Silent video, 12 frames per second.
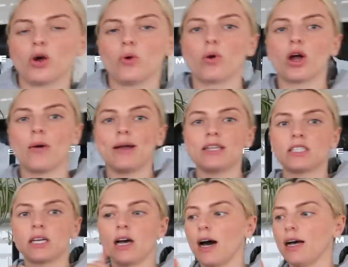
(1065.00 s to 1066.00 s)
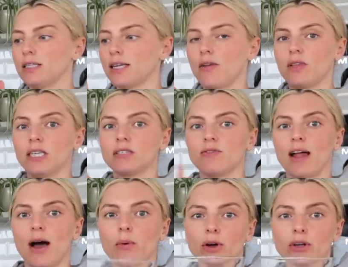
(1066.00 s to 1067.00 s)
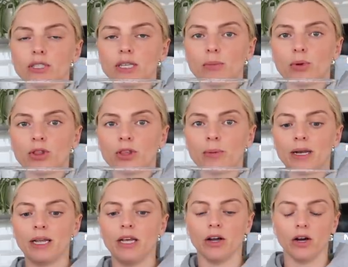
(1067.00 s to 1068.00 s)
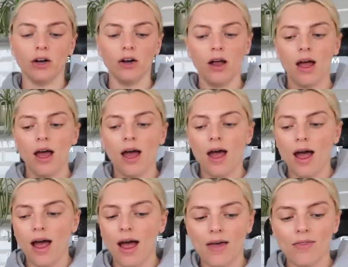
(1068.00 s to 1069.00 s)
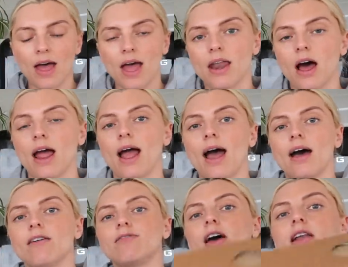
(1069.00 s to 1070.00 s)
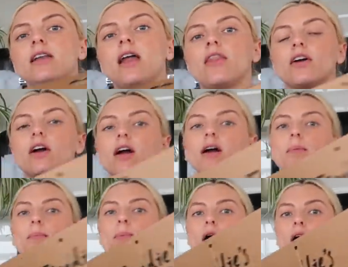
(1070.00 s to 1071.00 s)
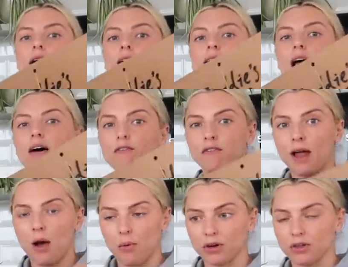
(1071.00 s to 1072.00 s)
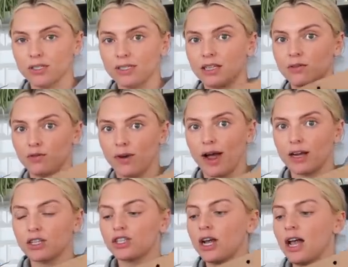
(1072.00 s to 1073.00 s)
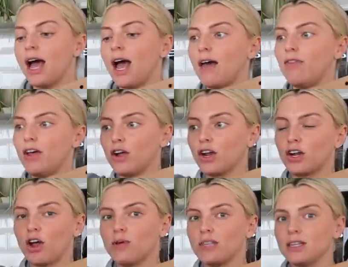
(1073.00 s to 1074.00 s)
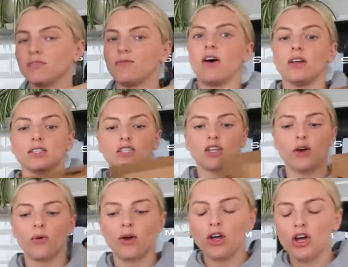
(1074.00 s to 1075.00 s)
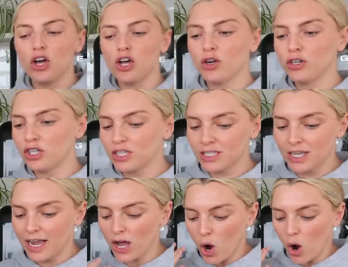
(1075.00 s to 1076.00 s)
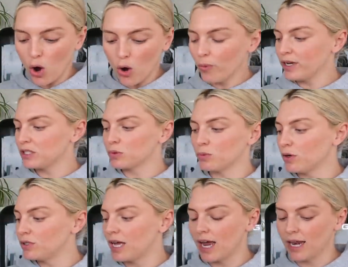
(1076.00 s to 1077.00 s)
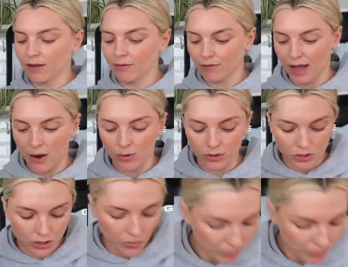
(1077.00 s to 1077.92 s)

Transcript: We're going to cut down these flowers and put them in here. And then I have another box of flowers that's fresh, and they're gonna go in this vase. So you're just like always rotating flowers. So